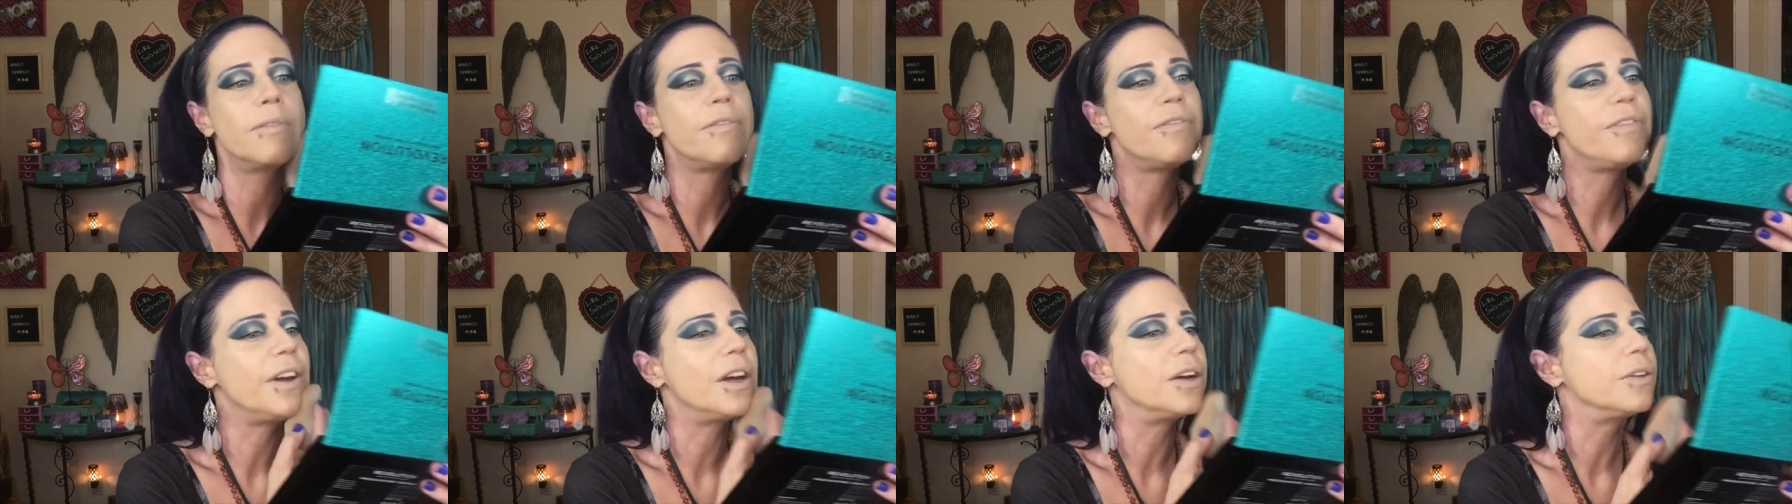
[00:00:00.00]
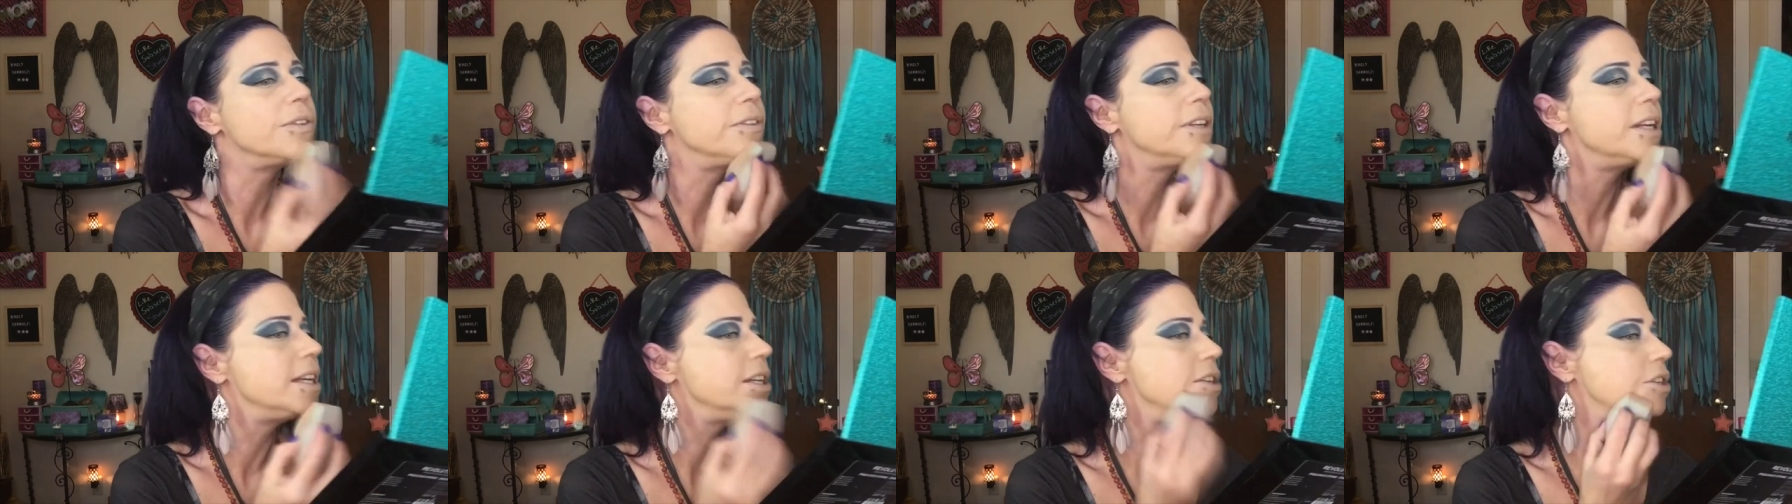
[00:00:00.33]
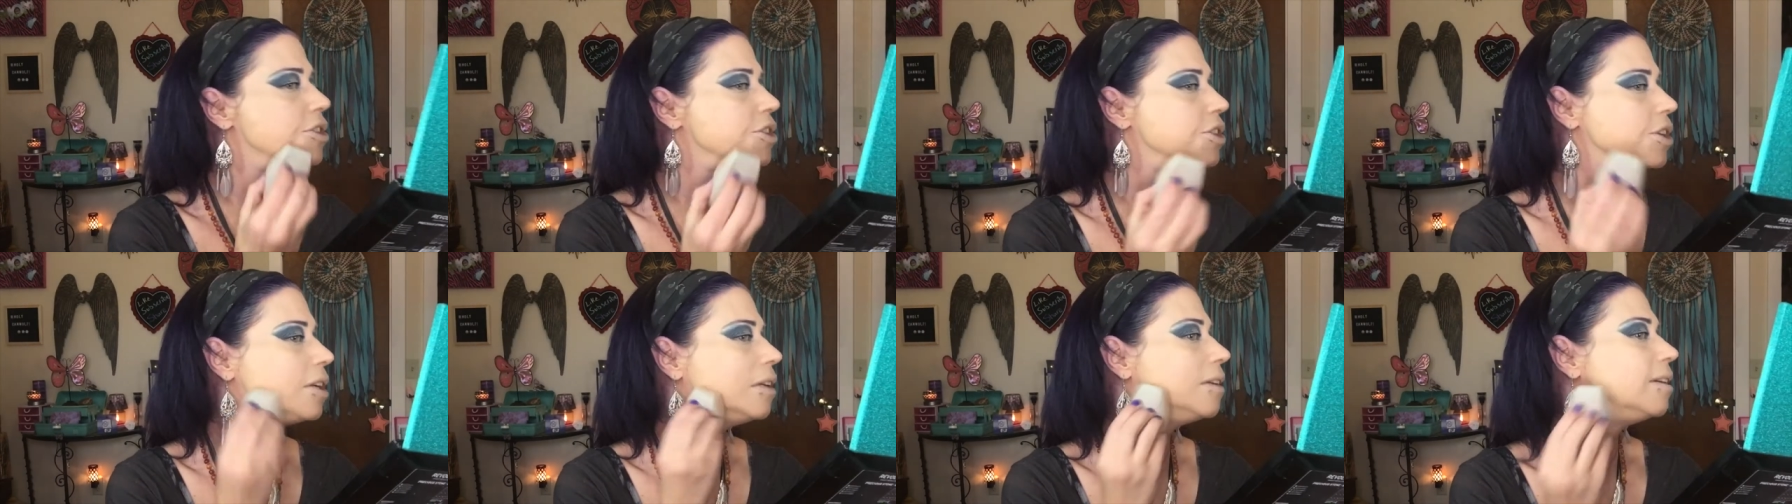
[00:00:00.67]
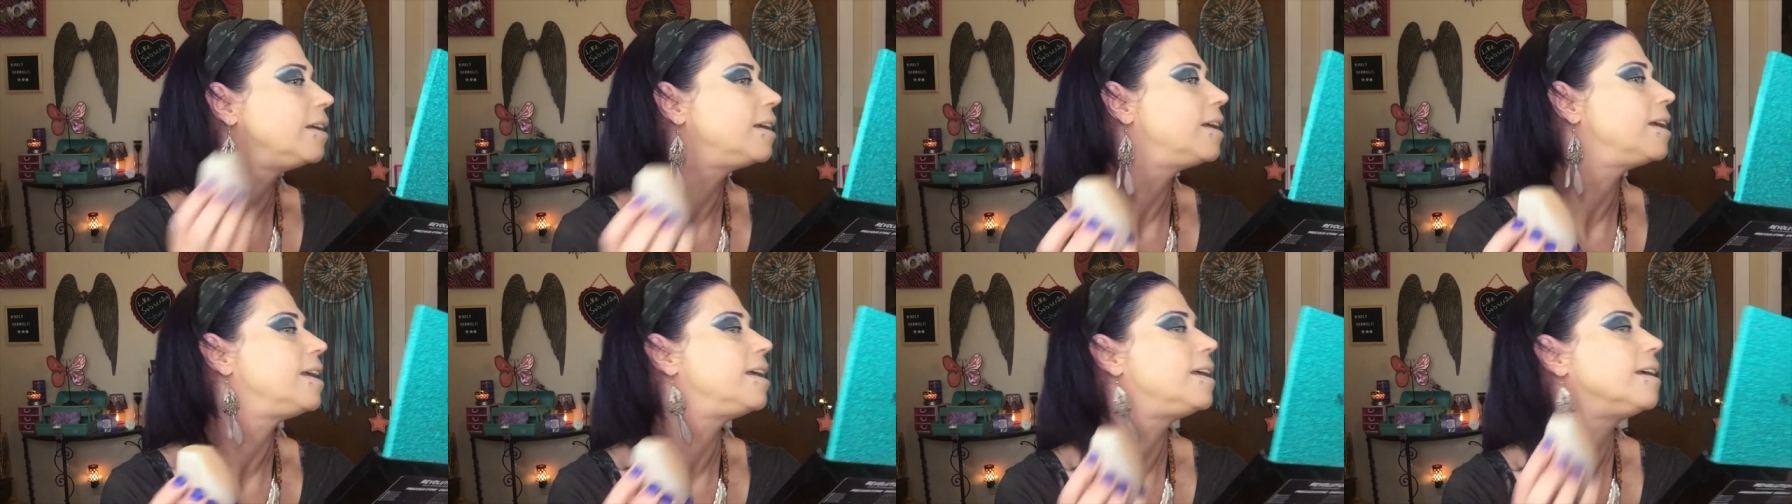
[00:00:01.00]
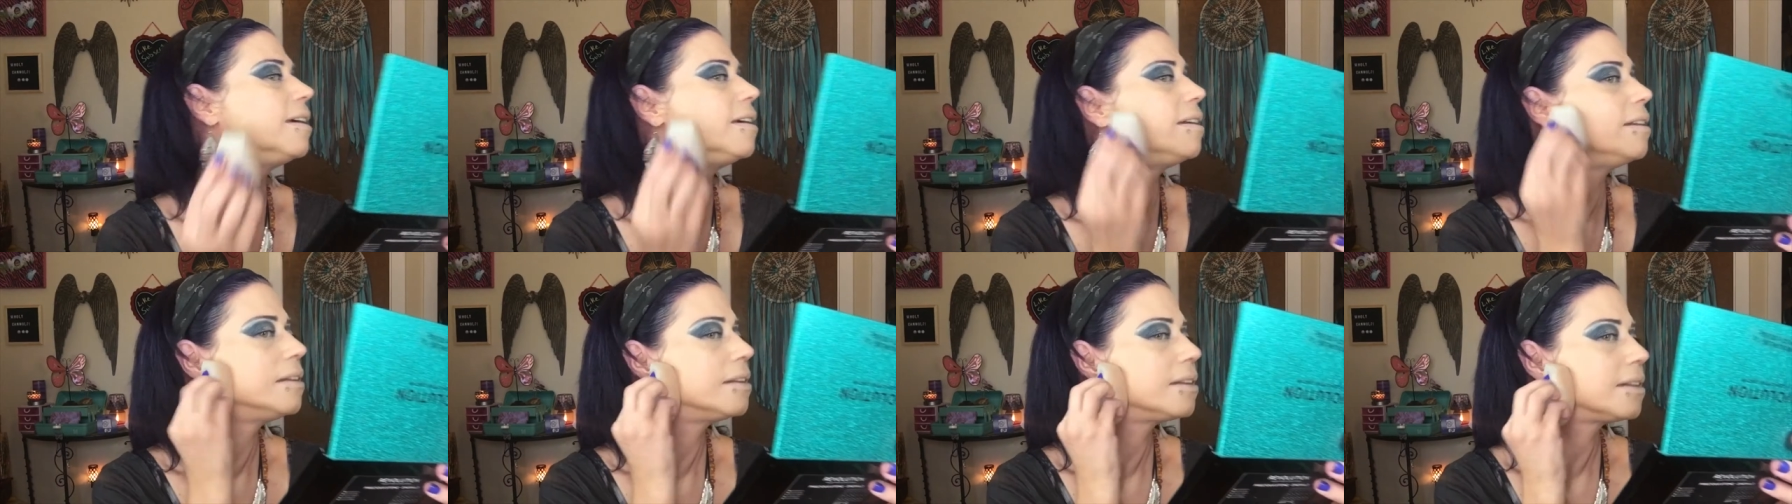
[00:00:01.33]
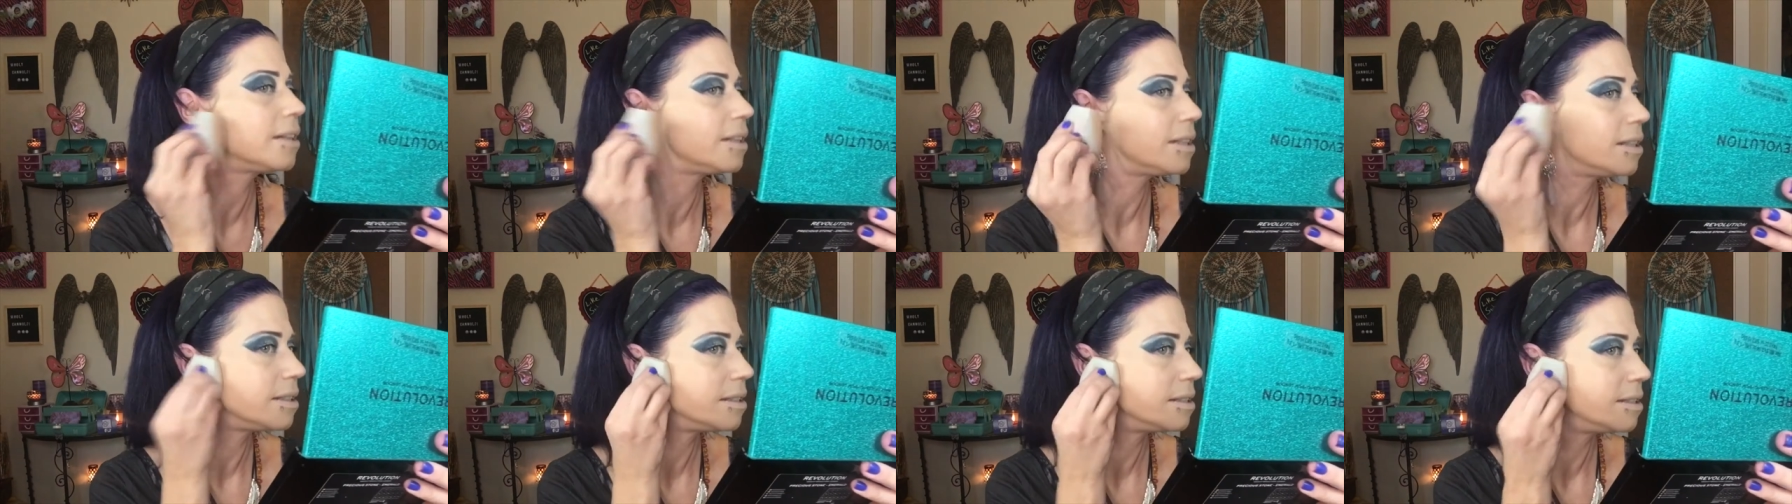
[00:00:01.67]
foundation and
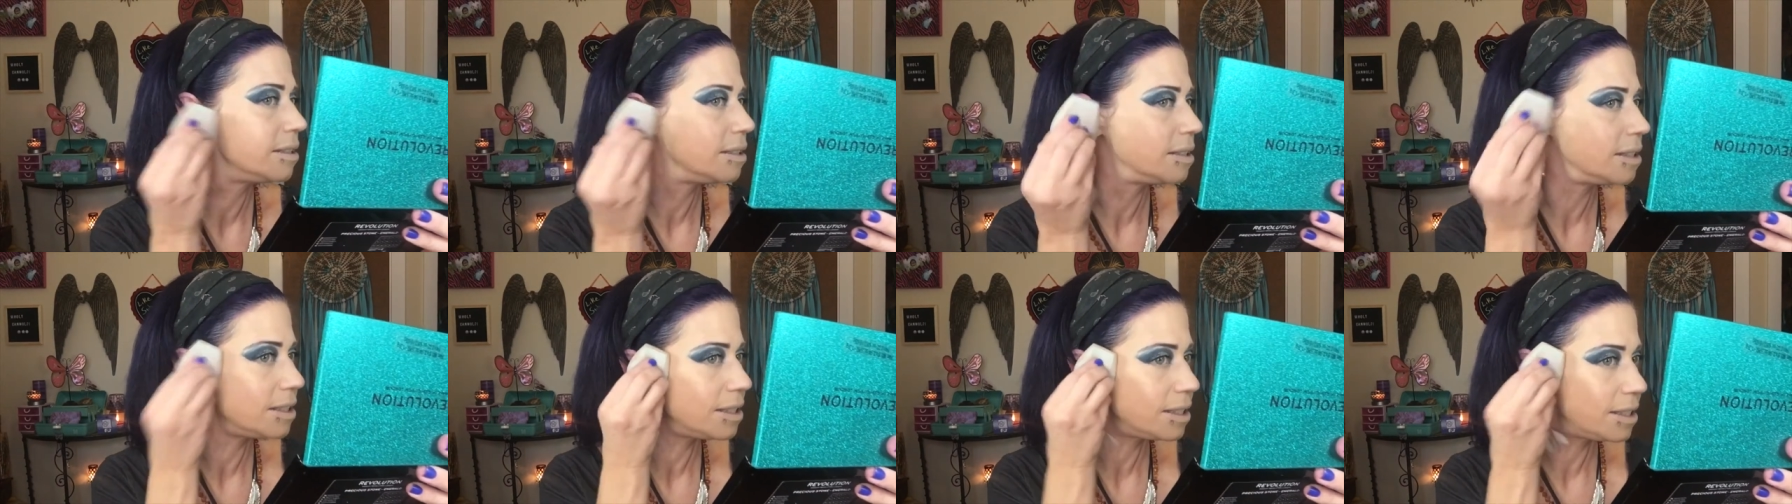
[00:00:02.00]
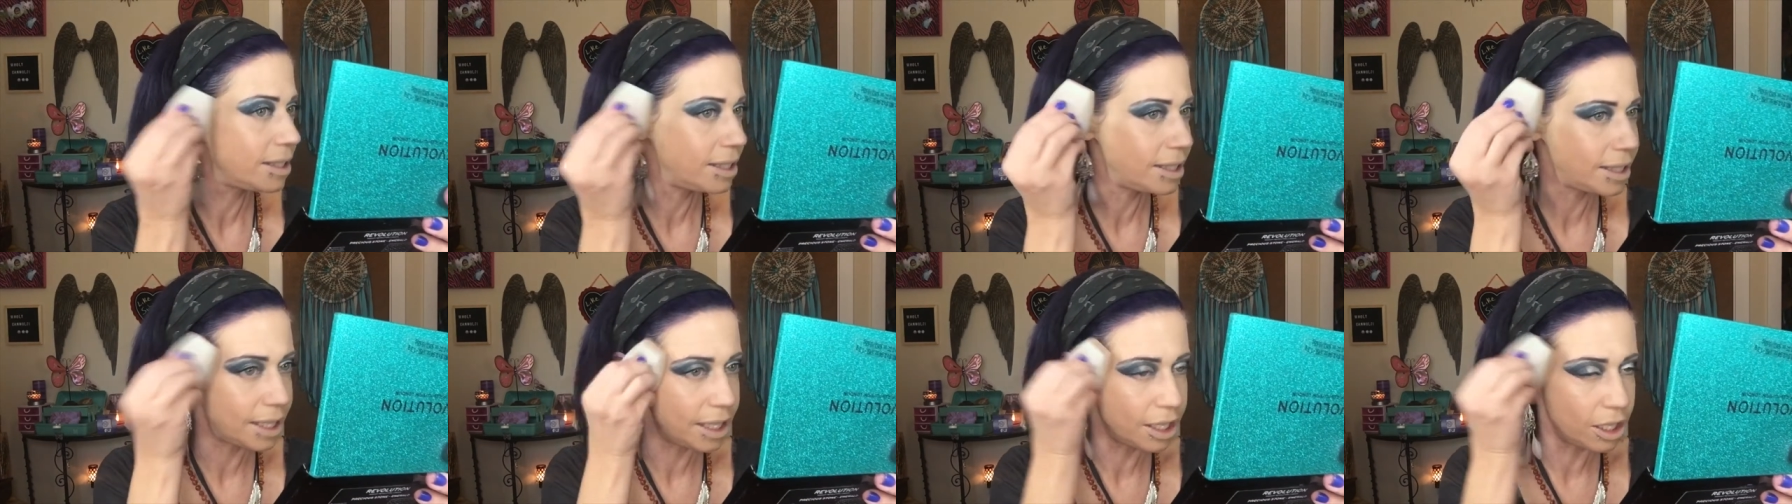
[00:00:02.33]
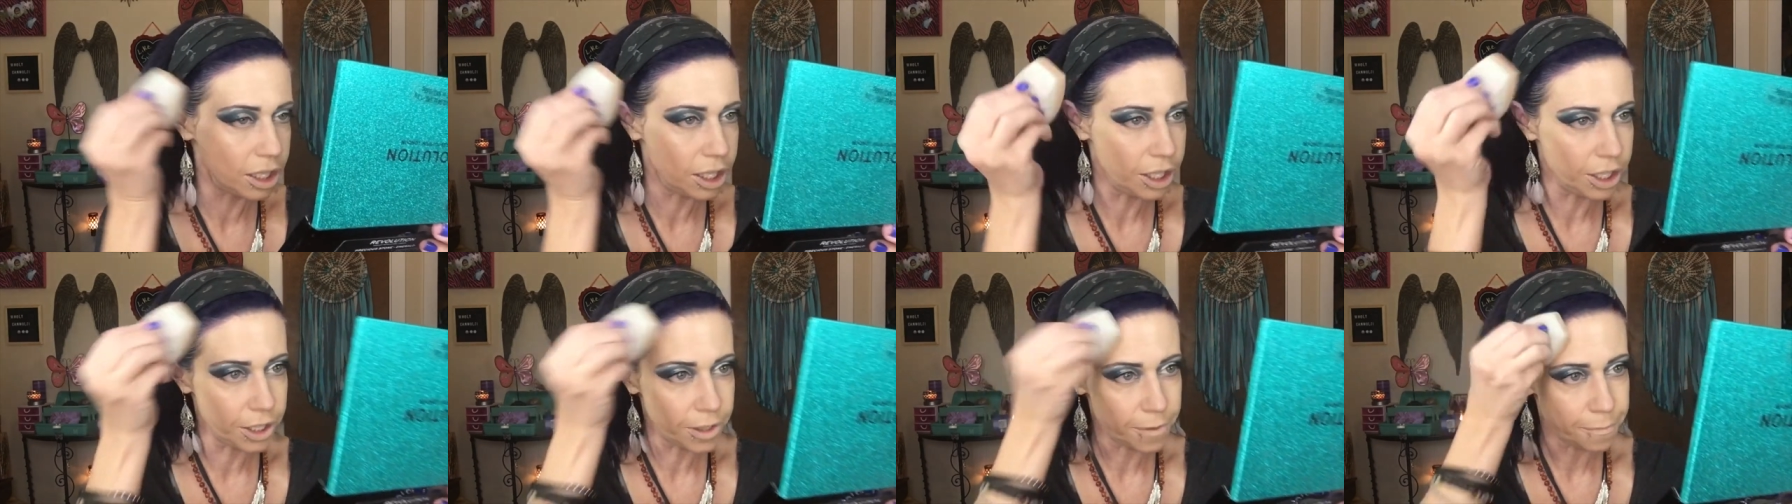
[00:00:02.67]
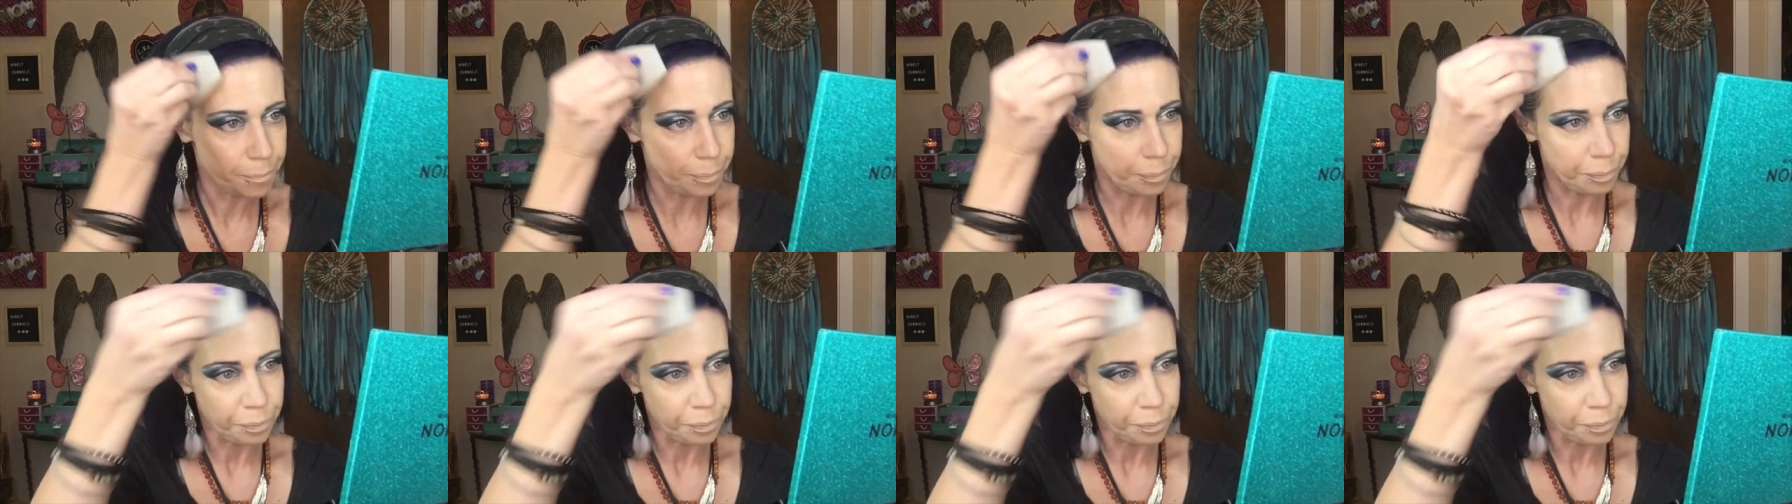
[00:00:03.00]
concealer.